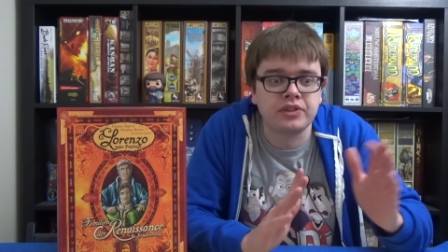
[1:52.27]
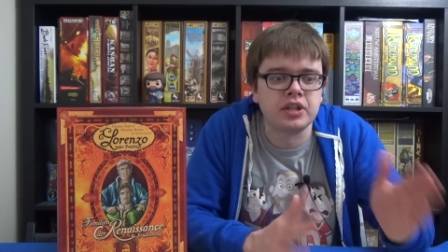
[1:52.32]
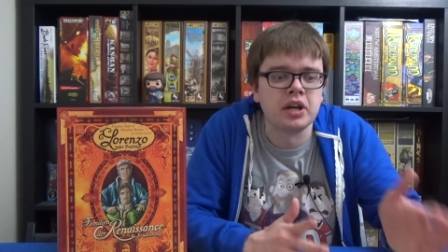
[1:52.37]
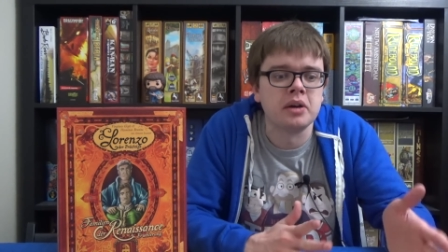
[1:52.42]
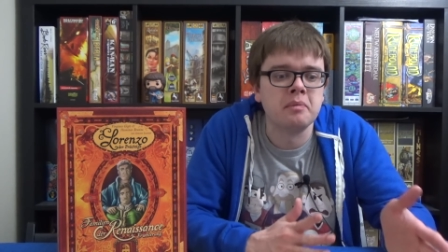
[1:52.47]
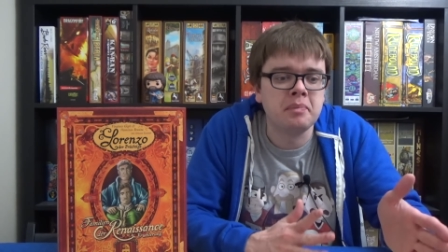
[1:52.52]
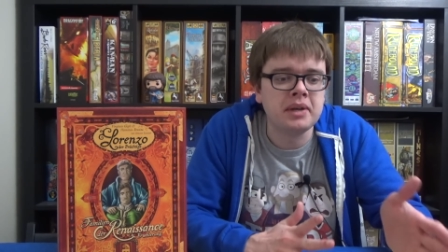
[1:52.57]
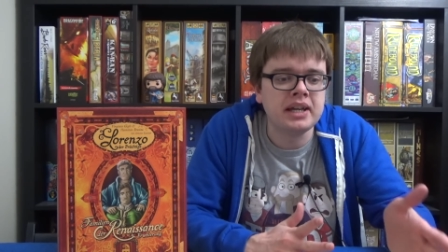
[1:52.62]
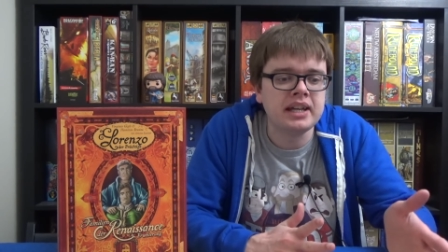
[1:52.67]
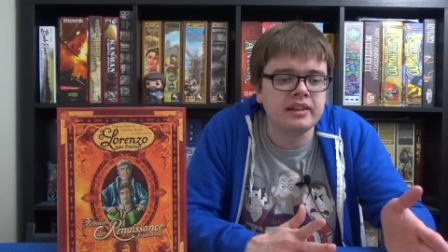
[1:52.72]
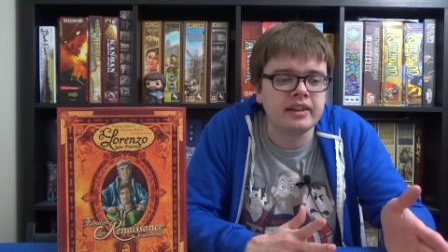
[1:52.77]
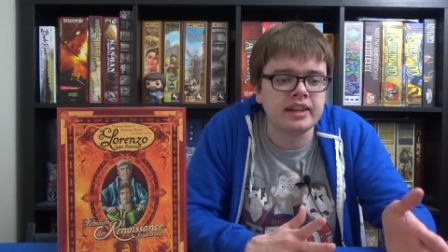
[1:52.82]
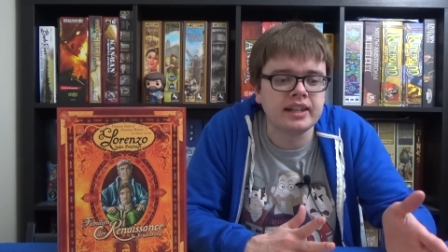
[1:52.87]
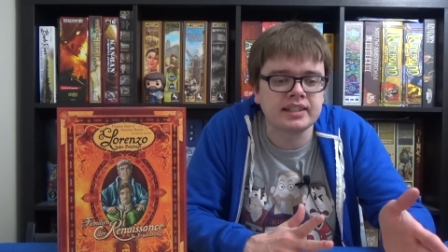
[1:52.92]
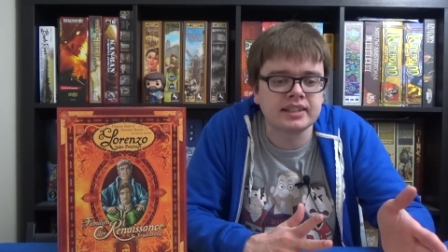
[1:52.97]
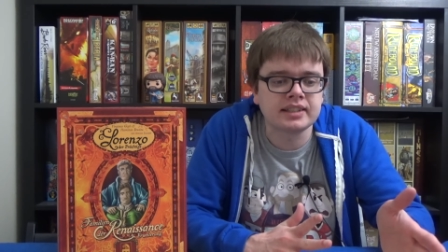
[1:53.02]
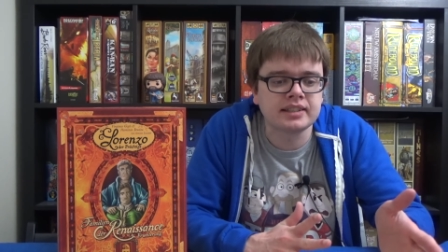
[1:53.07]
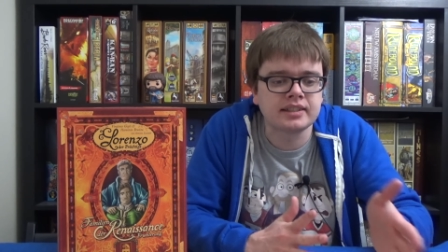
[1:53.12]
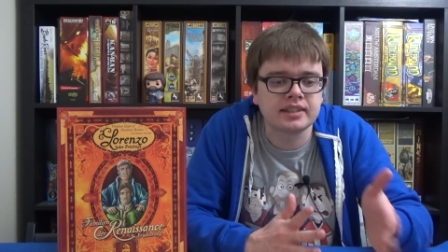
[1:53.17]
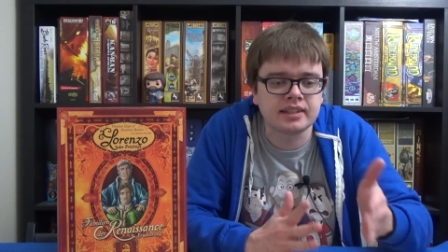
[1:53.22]
to be
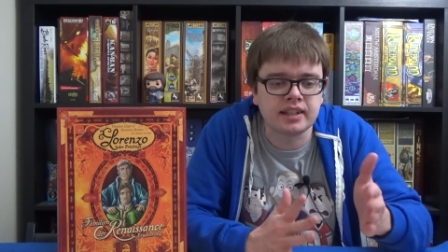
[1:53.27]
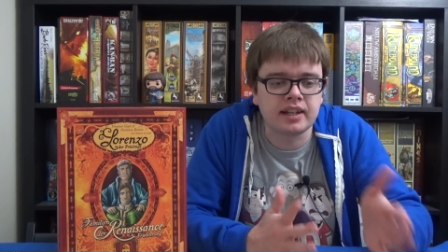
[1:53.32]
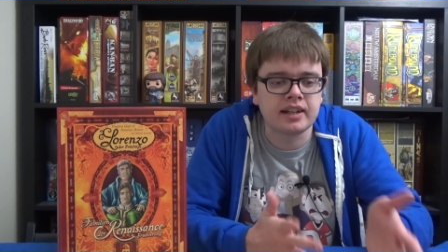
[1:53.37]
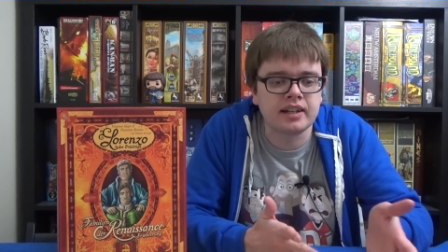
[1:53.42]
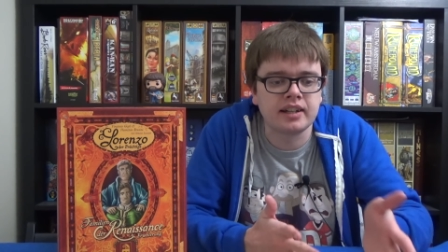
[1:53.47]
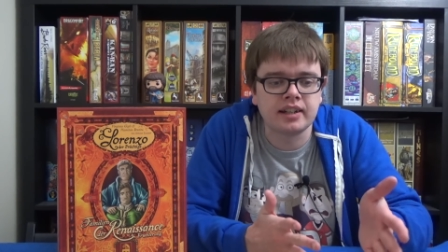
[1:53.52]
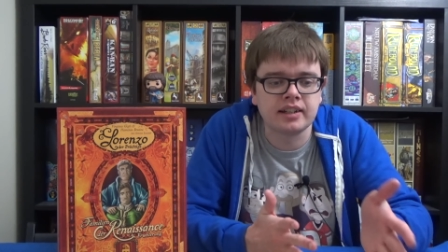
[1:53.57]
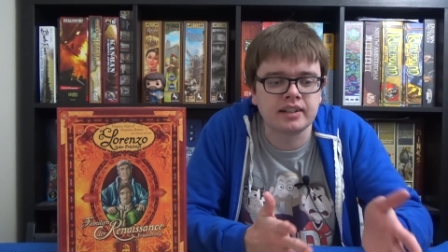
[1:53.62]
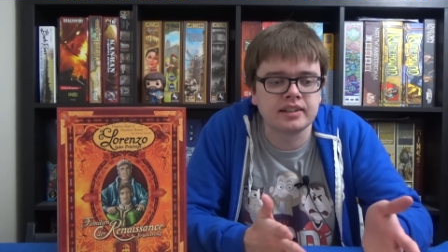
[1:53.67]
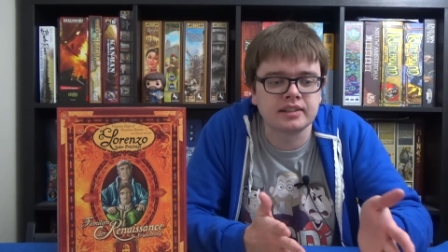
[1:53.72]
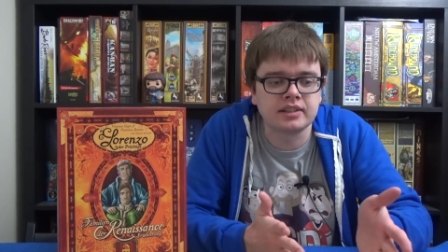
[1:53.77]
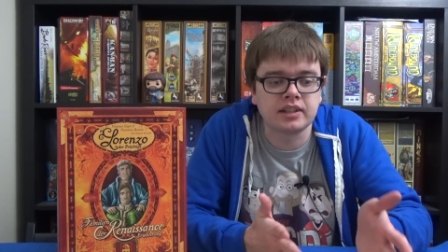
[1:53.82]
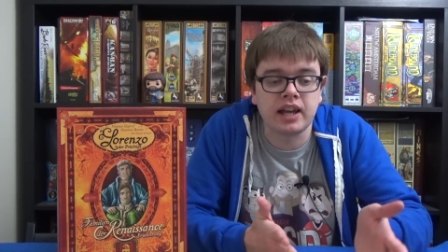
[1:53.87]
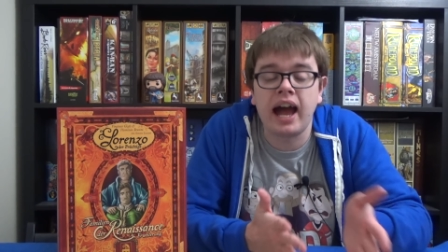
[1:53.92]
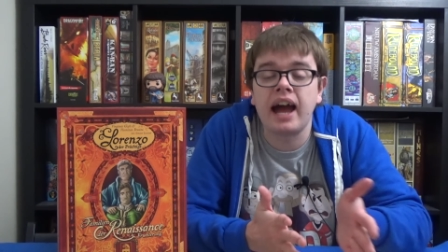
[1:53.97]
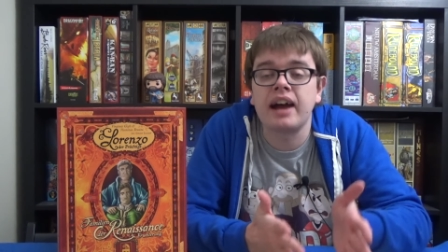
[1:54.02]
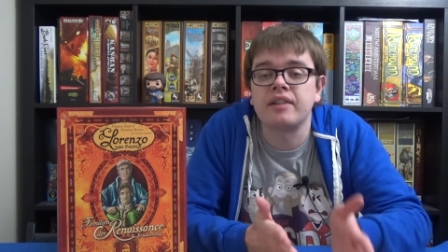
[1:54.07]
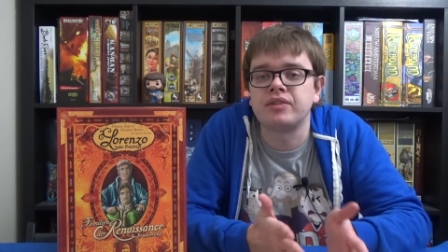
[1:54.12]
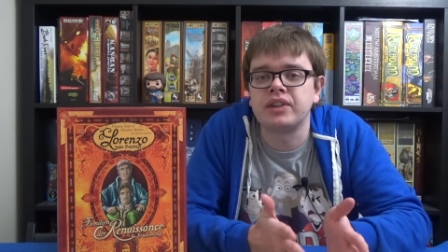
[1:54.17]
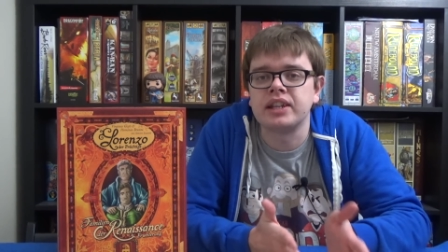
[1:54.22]
this uh, to
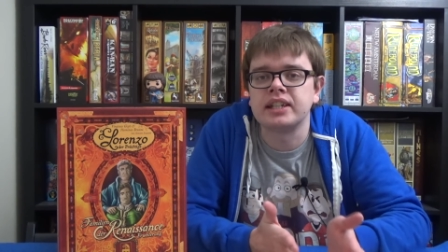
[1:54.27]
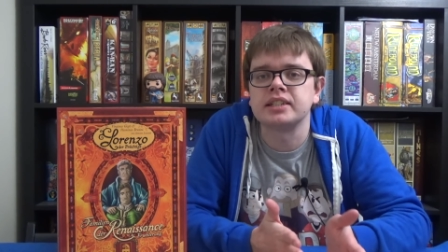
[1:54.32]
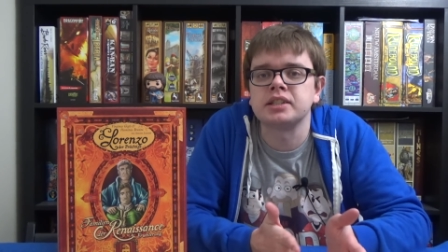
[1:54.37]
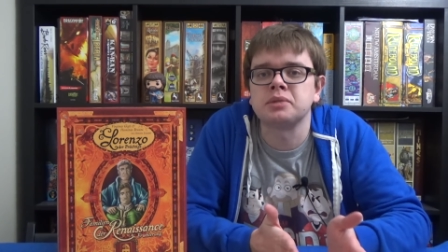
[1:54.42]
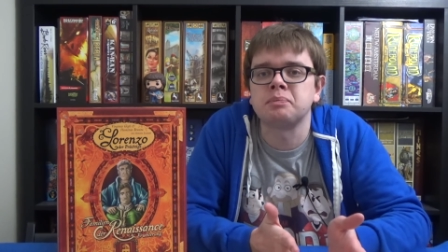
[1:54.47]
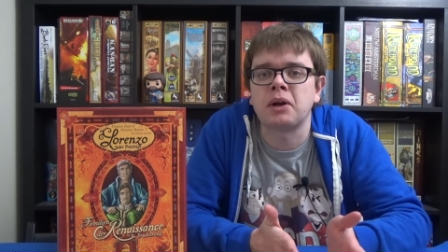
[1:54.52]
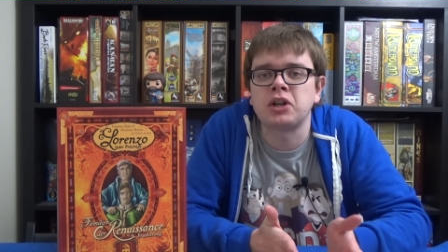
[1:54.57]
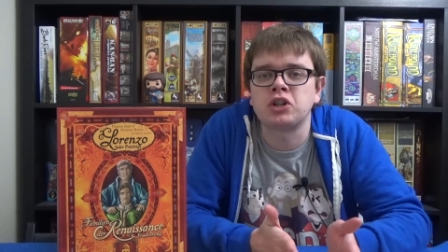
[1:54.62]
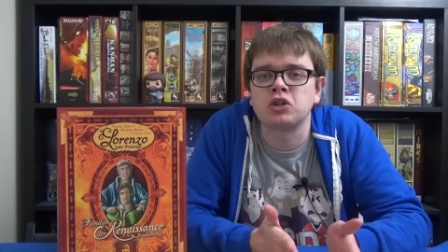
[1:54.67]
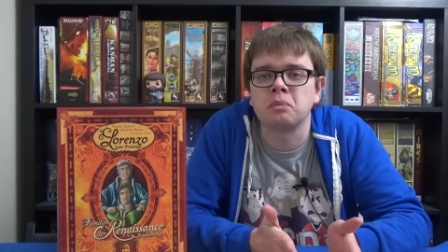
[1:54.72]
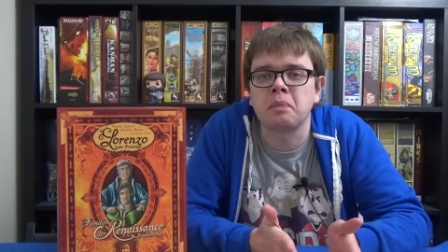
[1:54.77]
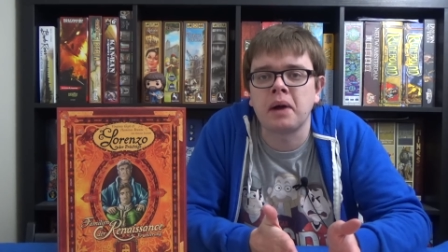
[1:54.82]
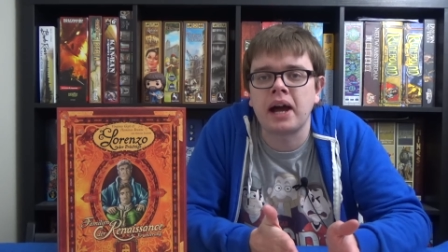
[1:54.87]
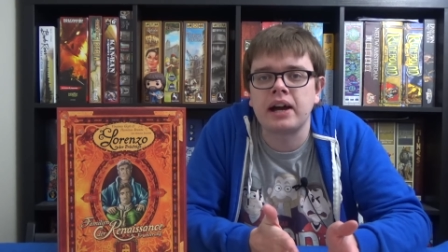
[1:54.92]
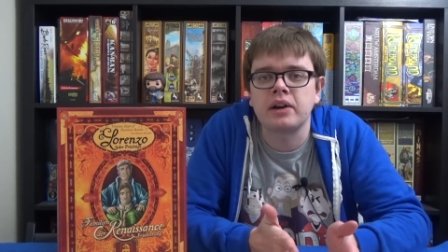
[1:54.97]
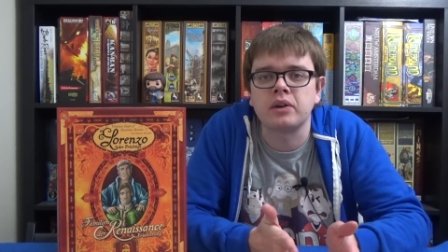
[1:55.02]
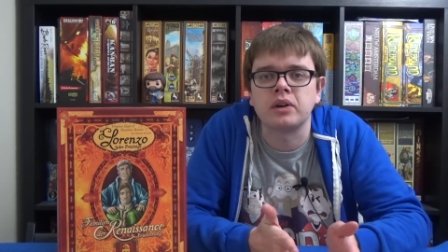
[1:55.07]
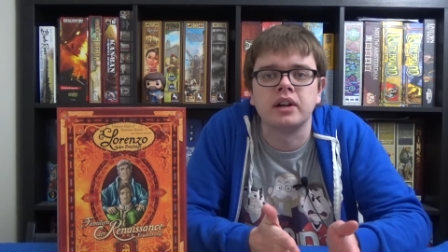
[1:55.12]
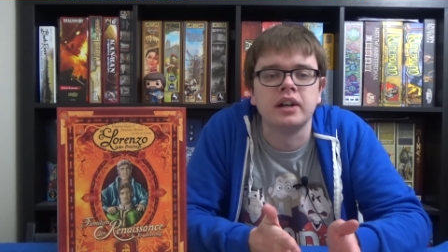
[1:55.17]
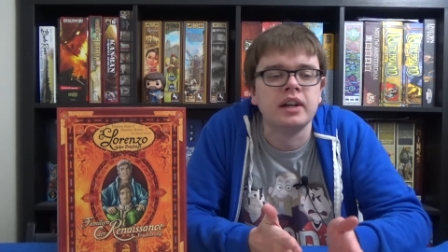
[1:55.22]
have this special
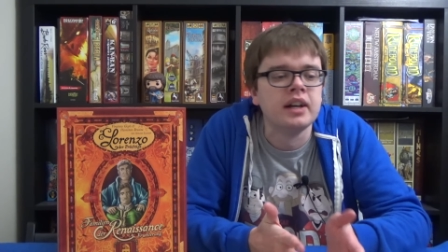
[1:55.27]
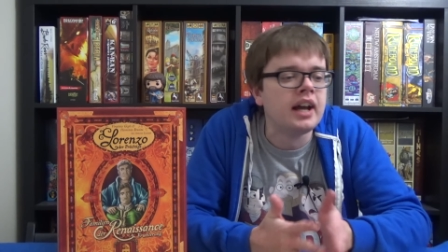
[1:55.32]
power